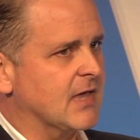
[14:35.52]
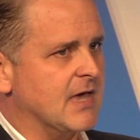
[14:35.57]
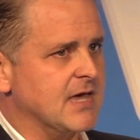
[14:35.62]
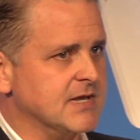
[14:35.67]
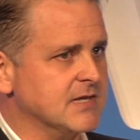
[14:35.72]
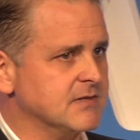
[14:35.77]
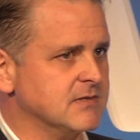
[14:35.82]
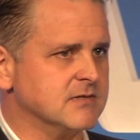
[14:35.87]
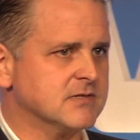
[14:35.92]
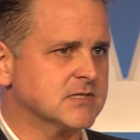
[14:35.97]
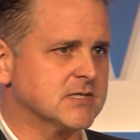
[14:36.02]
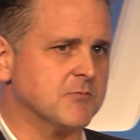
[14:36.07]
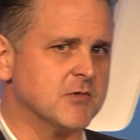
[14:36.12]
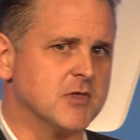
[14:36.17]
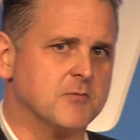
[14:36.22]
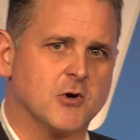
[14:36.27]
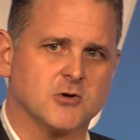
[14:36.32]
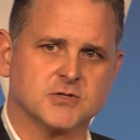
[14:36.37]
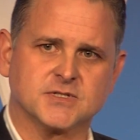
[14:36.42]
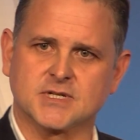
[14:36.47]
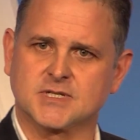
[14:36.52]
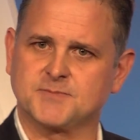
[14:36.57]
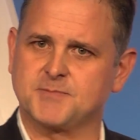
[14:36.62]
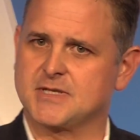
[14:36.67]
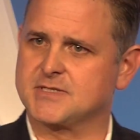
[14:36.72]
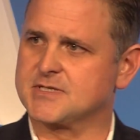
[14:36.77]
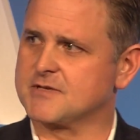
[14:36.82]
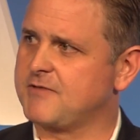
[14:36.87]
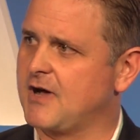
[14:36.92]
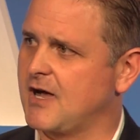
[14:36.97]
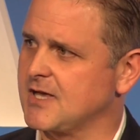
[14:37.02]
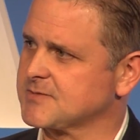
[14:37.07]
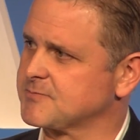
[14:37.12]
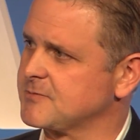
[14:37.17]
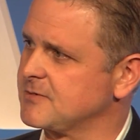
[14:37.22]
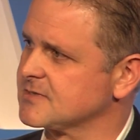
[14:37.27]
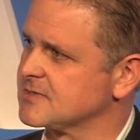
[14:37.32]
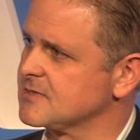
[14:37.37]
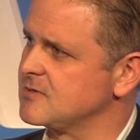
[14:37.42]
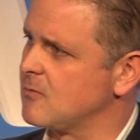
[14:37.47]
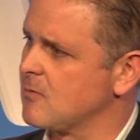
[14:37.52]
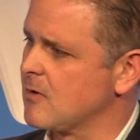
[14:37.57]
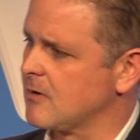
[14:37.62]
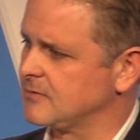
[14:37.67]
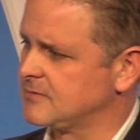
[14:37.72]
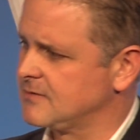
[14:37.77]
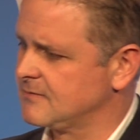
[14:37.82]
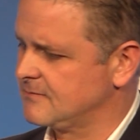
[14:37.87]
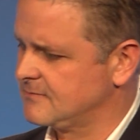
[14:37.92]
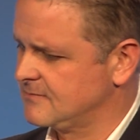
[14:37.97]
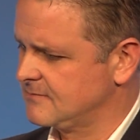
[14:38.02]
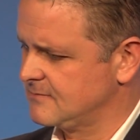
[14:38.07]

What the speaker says: and in some of the most expensive hospitals in the world.